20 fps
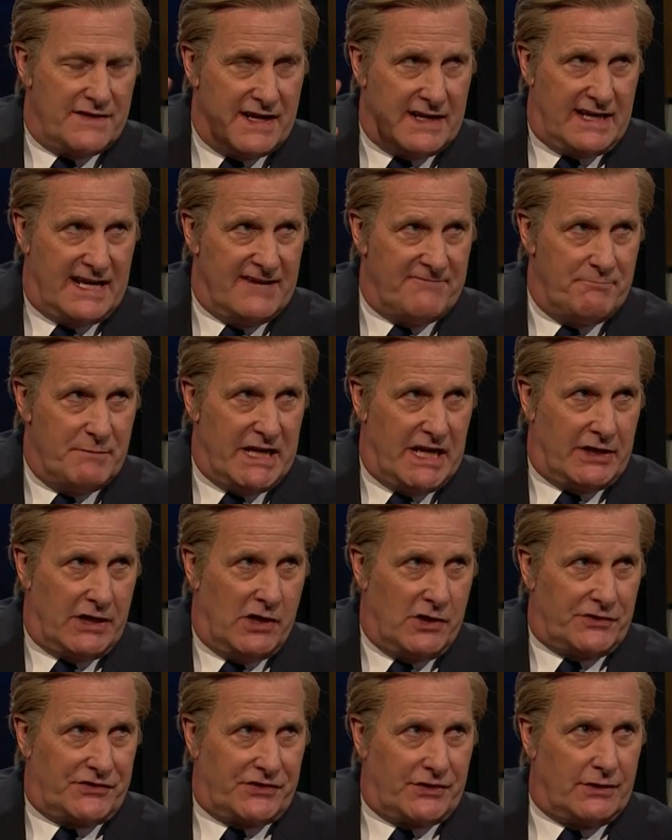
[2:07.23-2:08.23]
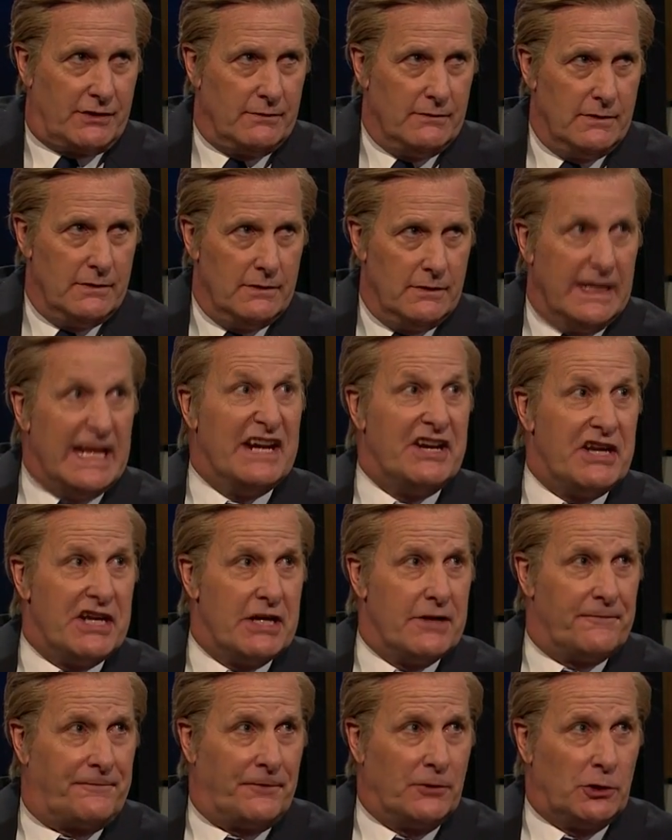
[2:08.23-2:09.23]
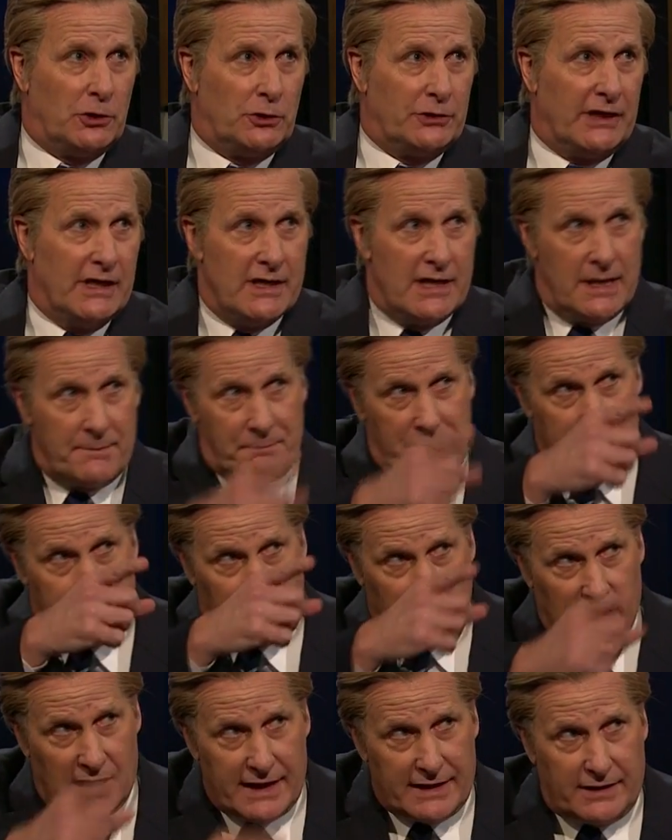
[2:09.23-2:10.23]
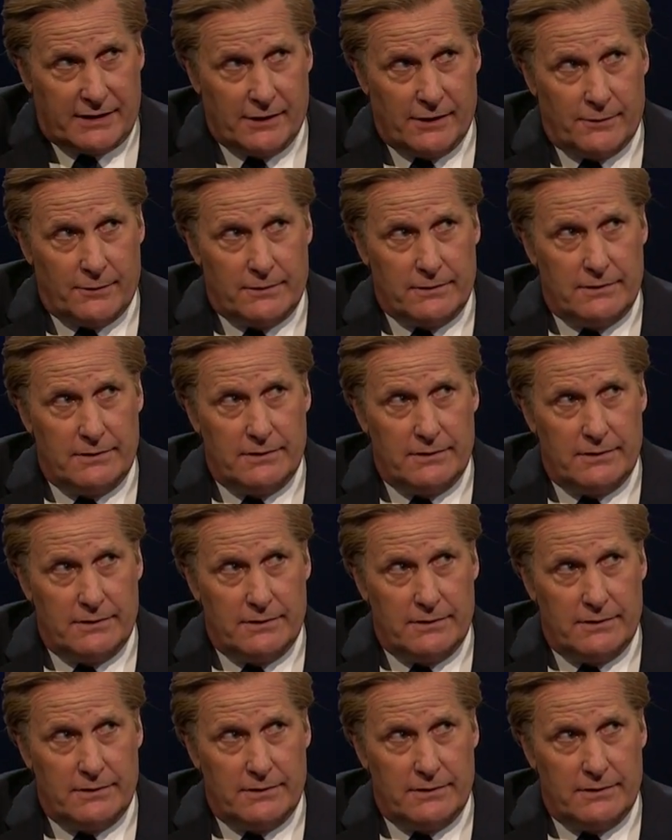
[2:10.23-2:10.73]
that give me an ulcer. Indian food and people like you.